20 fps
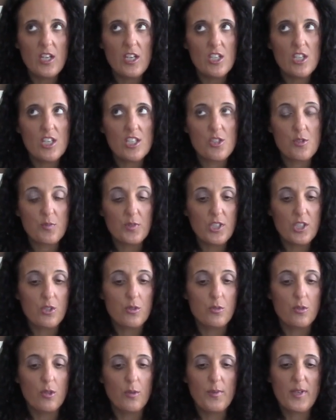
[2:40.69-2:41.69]
it's really
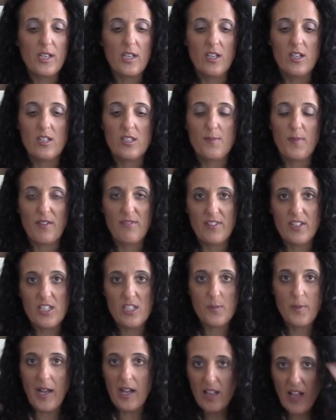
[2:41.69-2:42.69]
cool because
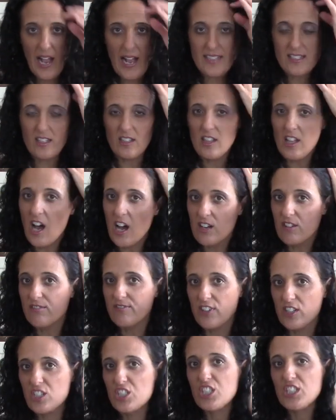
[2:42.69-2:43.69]
MyFitnessPal has a lot of
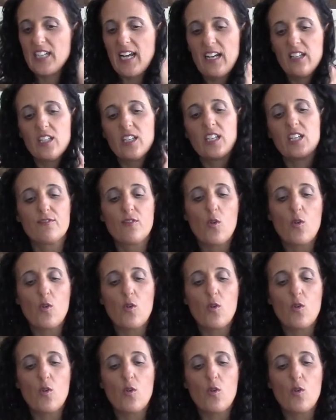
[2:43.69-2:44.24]
functionality.